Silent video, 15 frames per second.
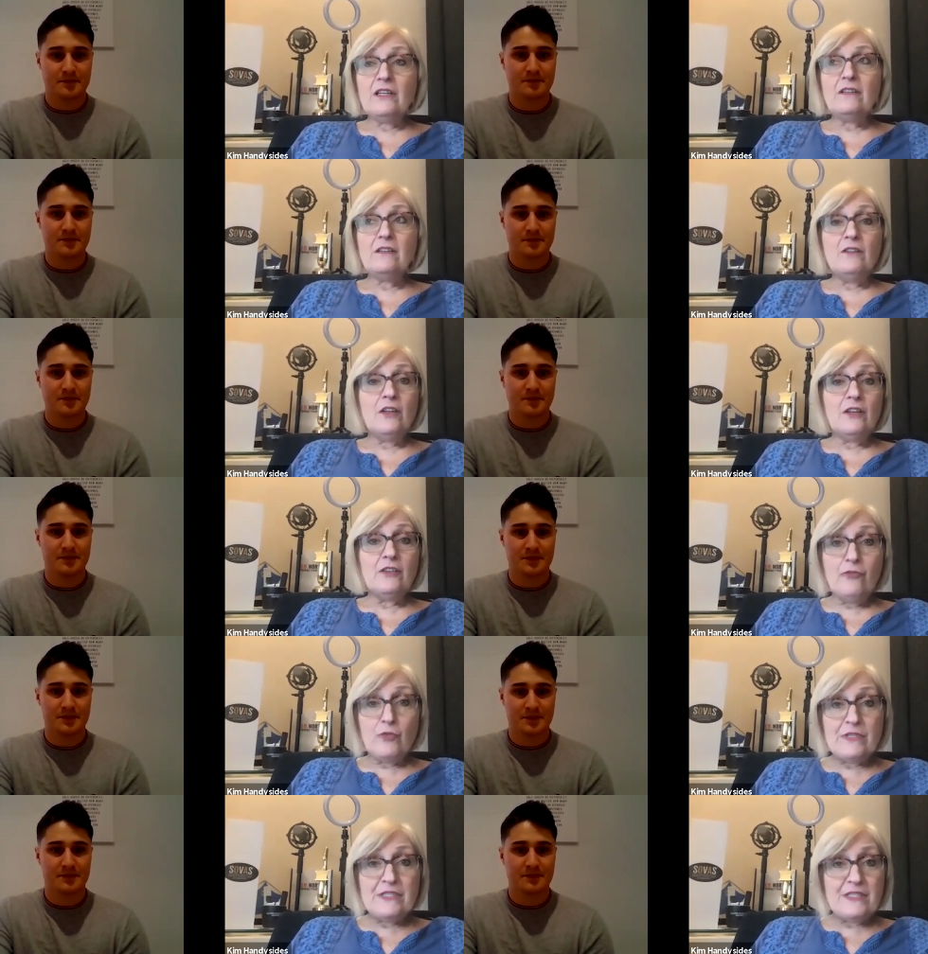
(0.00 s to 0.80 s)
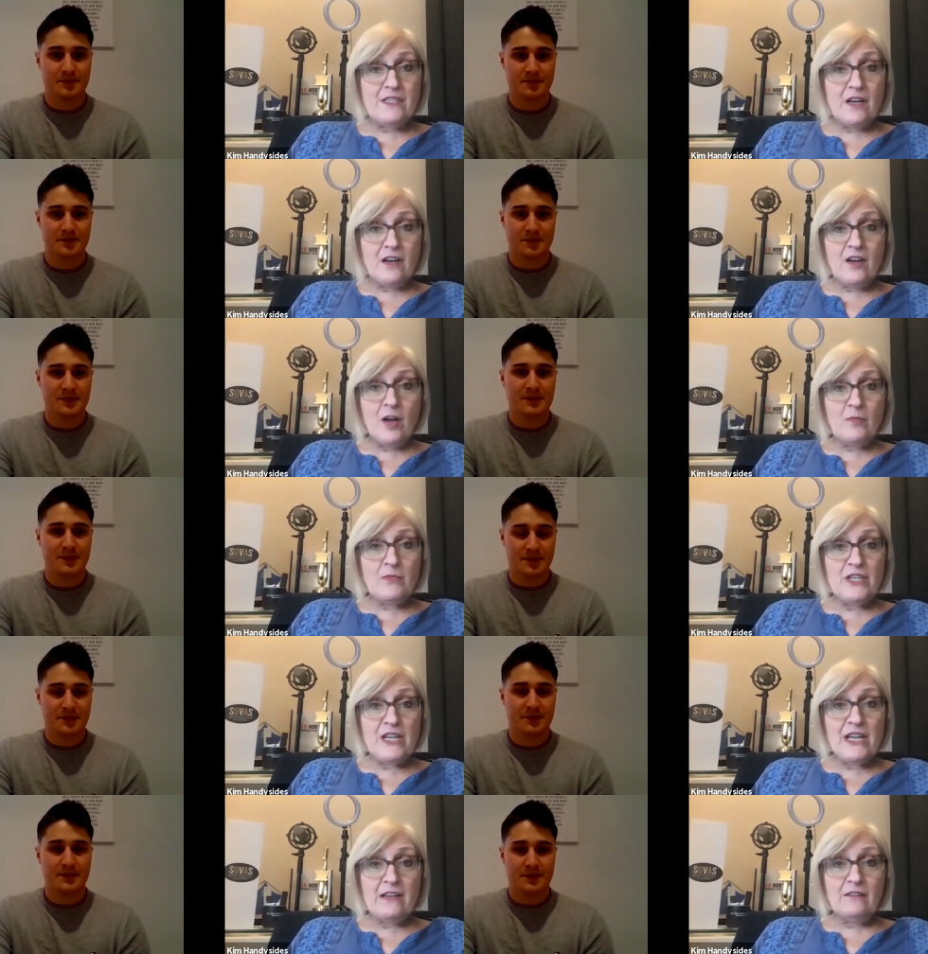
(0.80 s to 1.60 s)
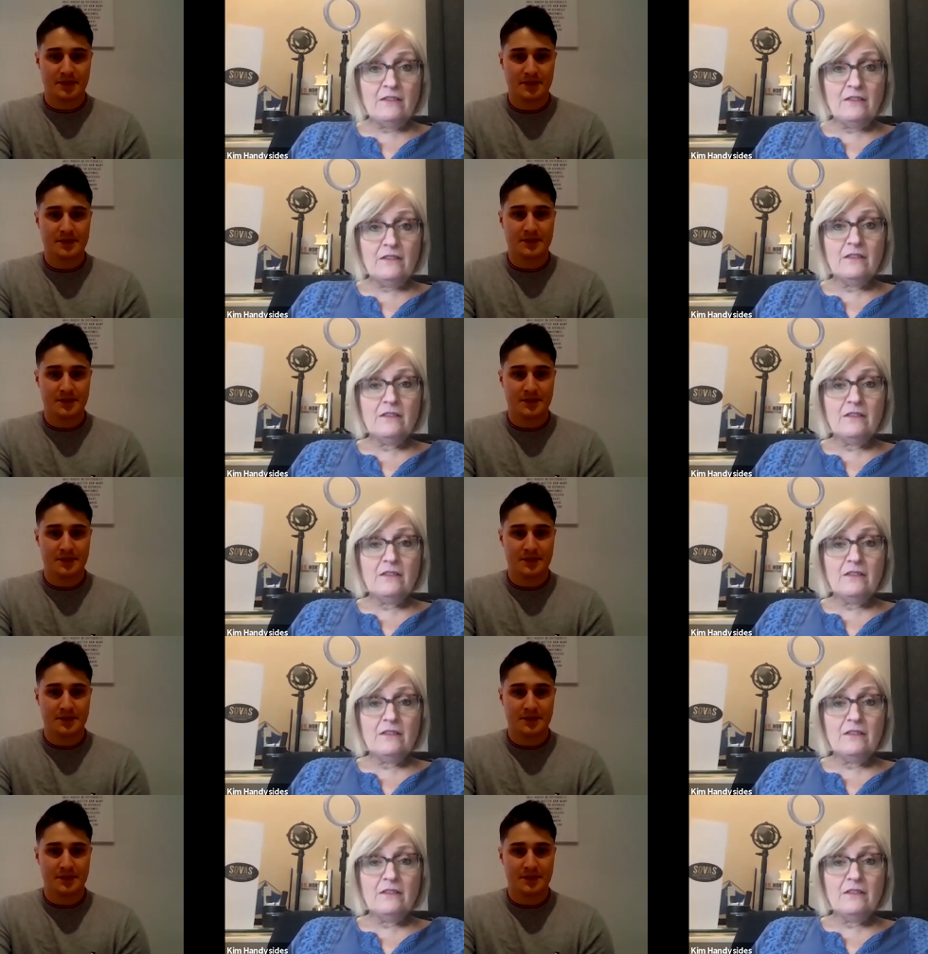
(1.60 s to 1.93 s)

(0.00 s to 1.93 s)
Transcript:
Speaker 1: at look at Voices dot com channel.